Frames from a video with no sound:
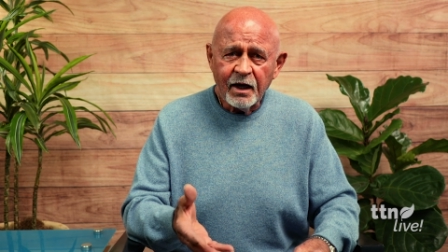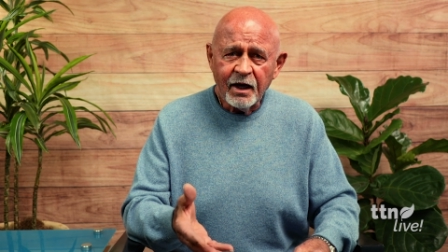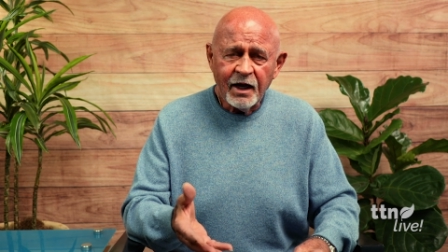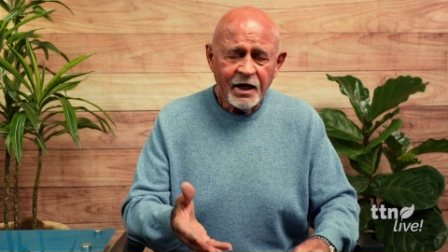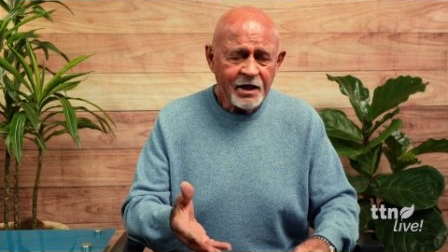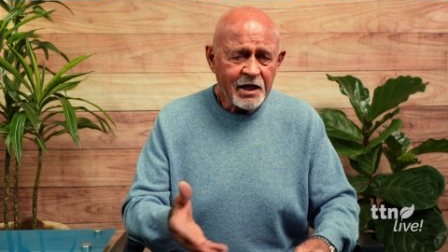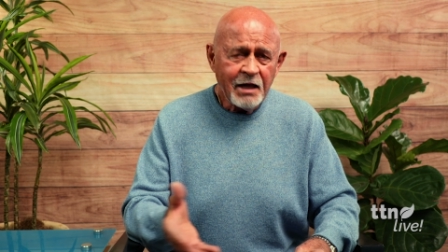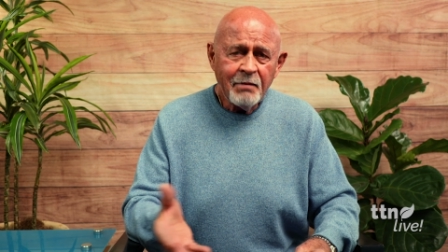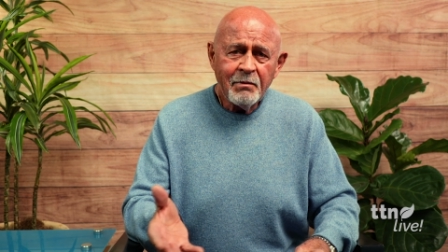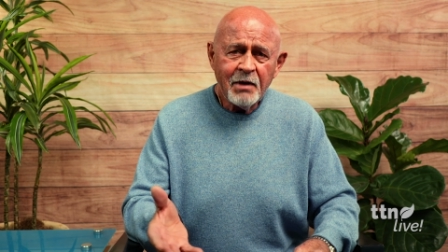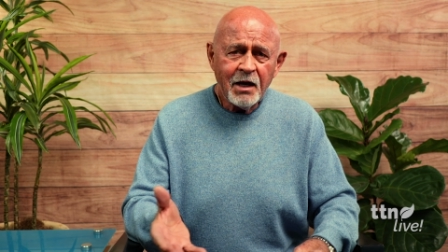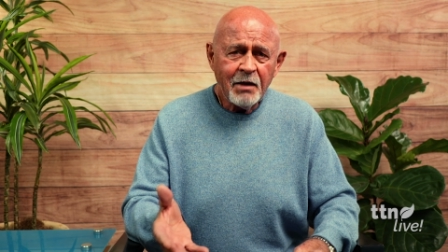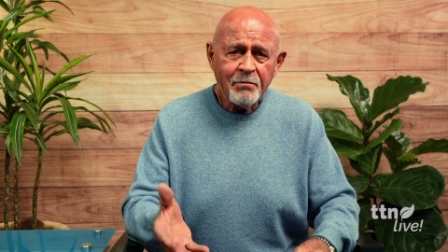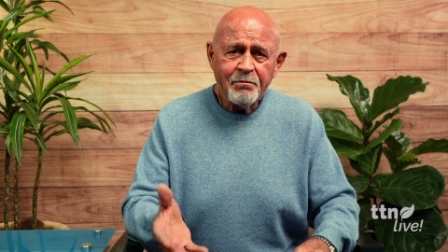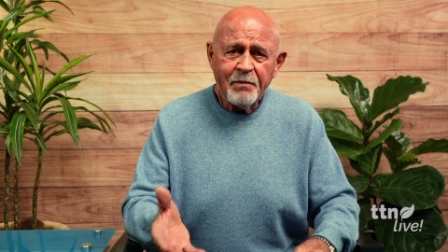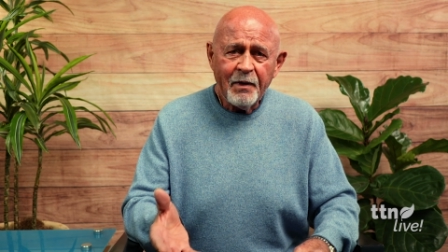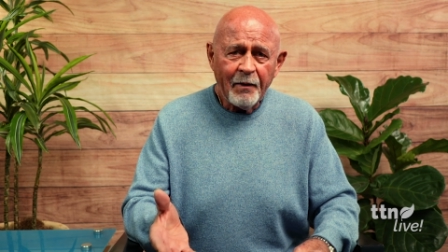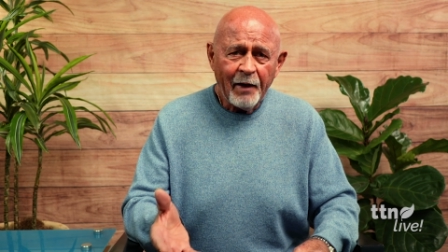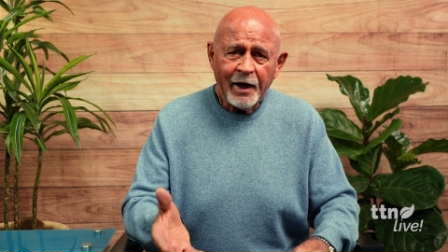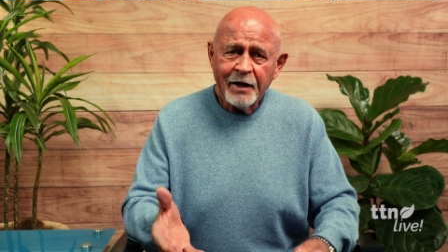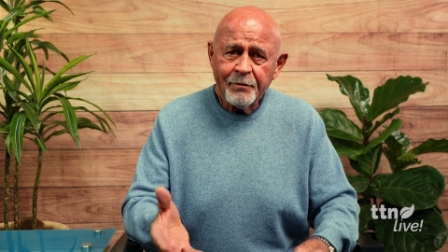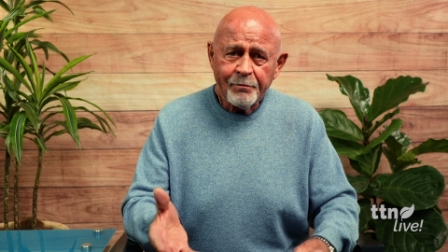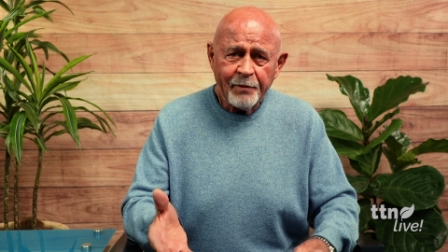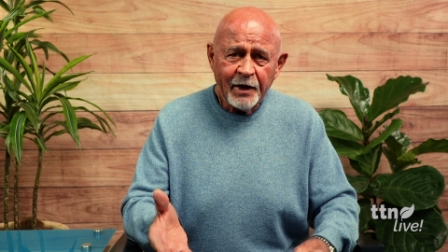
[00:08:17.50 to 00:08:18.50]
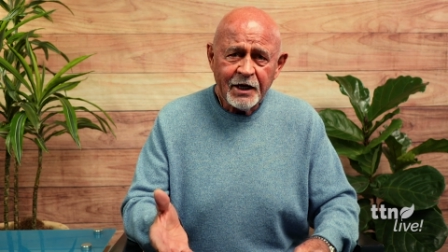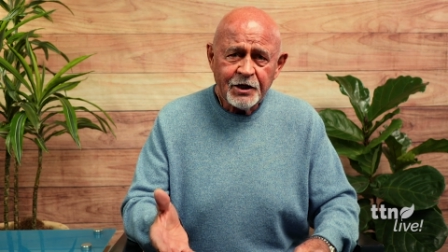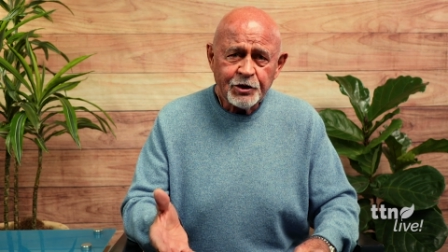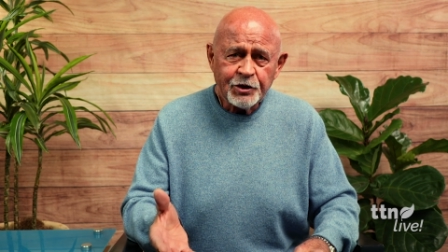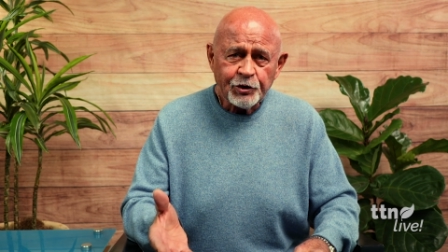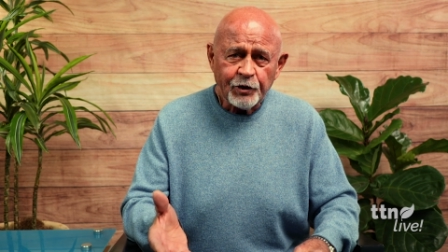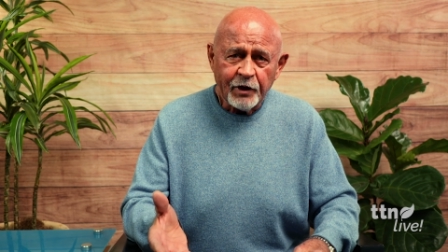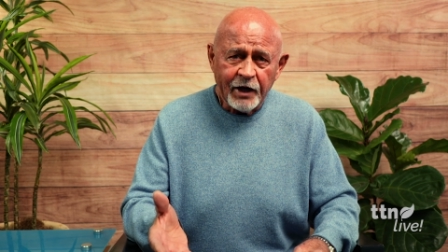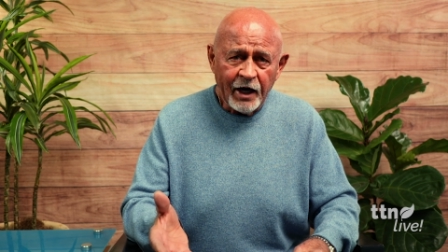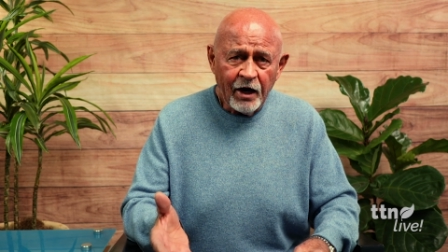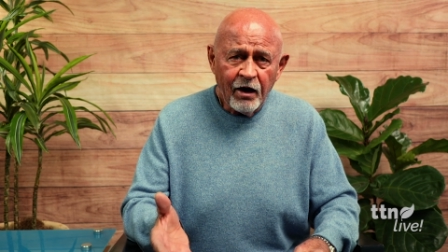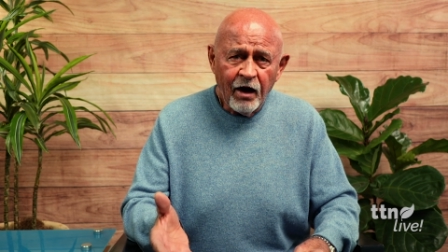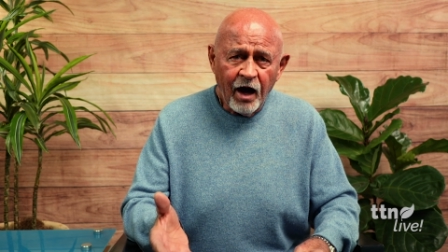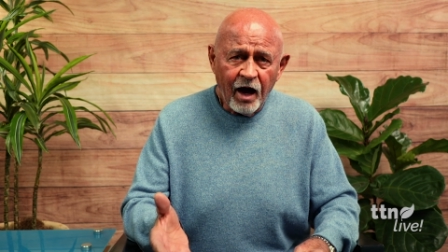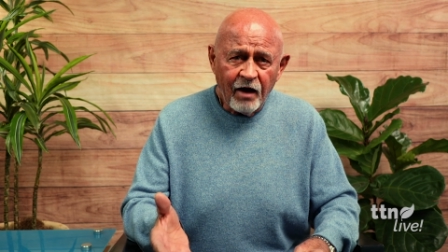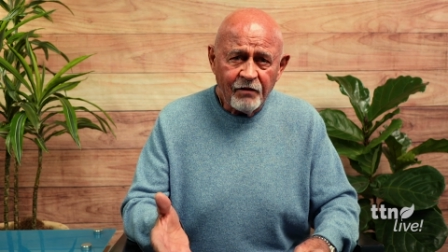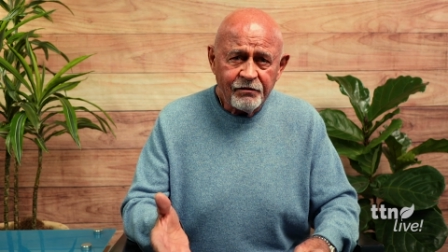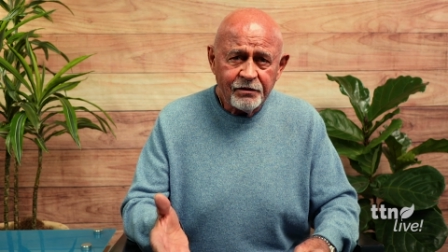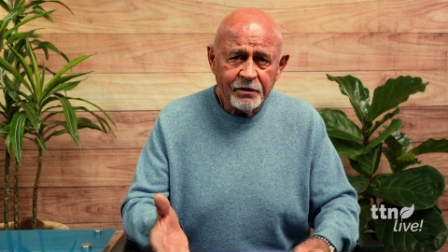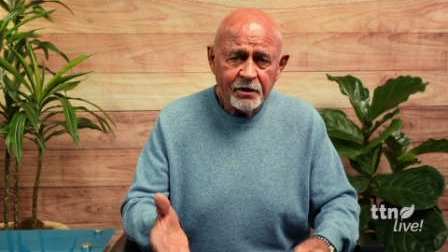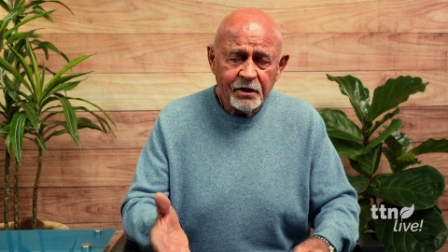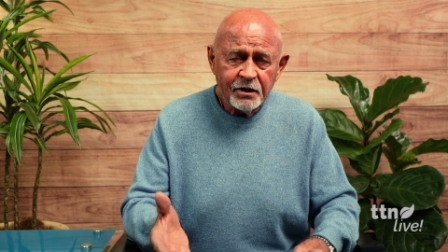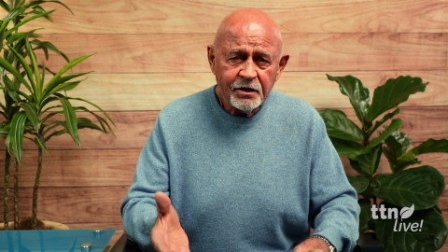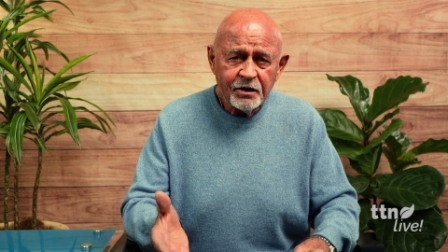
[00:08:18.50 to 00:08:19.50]
and they may bite, bite your head
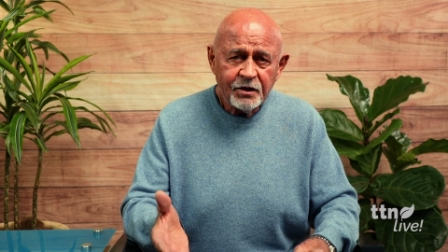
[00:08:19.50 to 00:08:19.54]
off,